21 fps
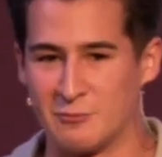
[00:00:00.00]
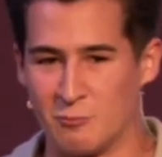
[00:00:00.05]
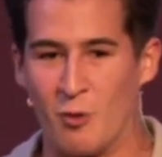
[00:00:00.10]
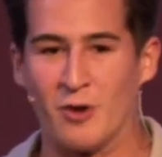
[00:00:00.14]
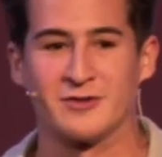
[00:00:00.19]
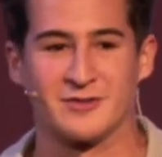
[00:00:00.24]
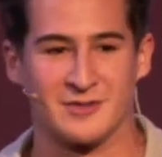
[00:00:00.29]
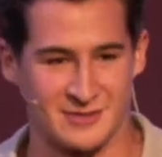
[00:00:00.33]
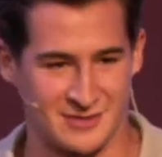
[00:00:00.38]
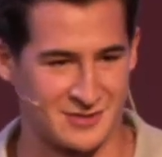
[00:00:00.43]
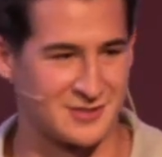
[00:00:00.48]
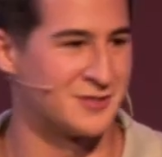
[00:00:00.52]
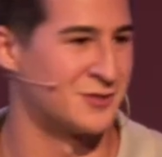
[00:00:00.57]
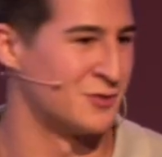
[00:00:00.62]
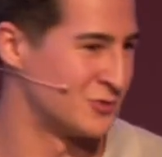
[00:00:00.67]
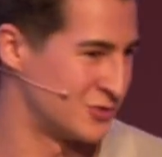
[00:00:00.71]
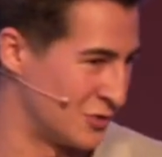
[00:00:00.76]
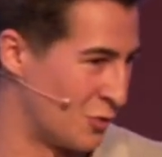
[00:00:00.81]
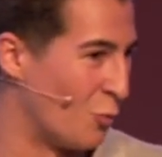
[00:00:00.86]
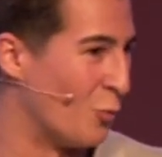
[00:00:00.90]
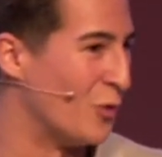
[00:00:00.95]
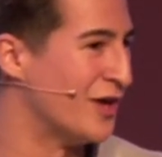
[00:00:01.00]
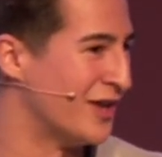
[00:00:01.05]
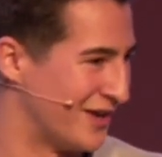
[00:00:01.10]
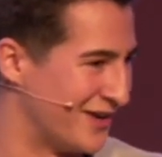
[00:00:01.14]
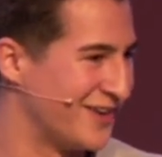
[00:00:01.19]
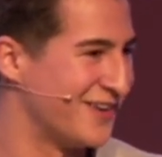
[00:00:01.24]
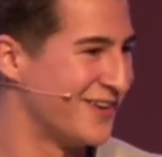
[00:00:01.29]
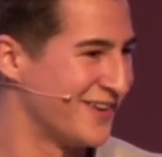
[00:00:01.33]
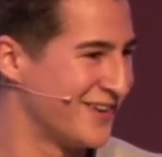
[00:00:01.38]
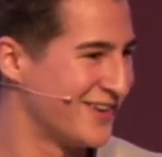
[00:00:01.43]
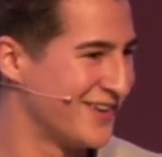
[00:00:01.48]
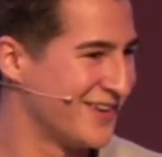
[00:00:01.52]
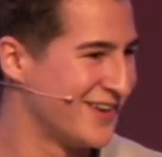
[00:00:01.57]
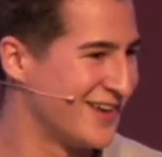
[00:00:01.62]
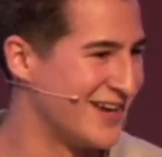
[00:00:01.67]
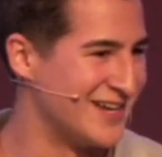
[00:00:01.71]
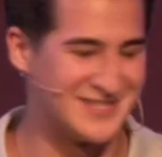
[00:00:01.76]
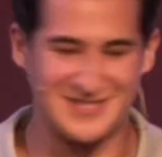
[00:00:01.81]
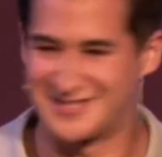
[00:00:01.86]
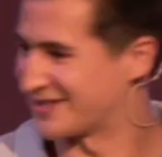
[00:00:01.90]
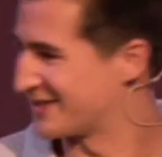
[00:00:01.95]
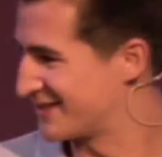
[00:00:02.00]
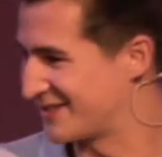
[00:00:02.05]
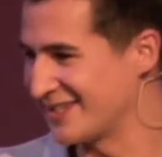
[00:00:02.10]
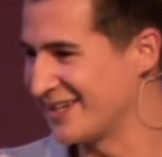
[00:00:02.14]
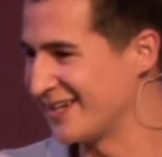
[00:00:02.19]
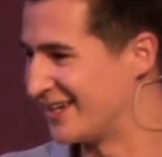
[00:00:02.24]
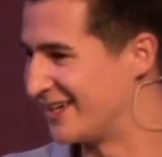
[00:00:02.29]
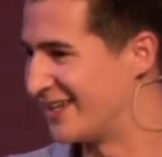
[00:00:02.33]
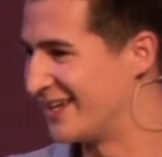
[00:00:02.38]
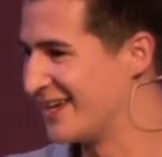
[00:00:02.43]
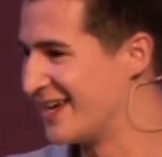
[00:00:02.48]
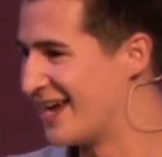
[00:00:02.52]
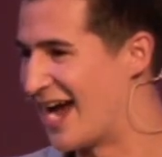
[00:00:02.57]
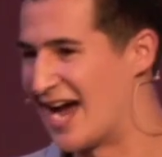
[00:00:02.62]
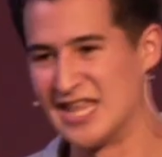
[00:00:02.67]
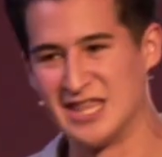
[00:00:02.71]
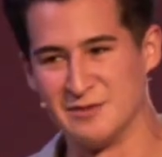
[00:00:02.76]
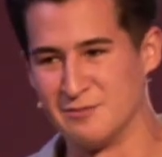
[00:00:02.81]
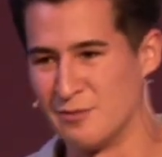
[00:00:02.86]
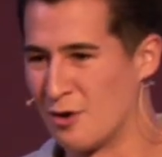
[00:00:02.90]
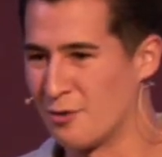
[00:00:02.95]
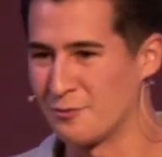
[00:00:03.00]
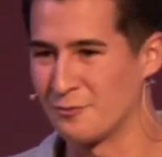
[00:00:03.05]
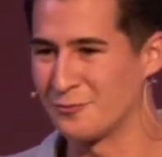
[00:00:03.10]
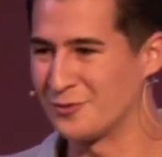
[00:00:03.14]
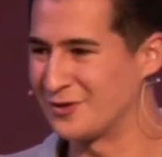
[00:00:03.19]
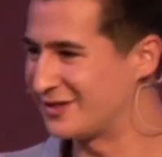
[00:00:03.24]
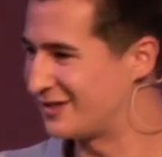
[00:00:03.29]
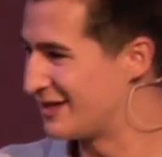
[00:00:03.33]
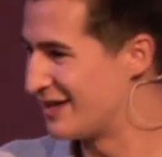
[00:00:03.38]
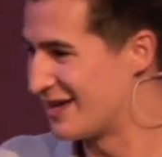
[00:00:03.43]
wants us to win and succeed. And the moment